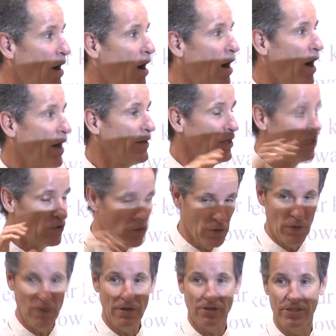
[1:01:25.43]
on
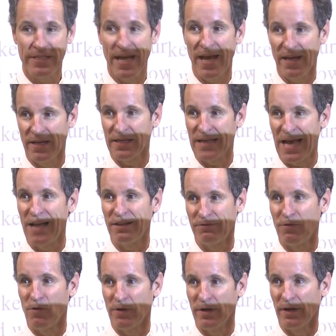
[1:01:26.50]
New Year's Day in California.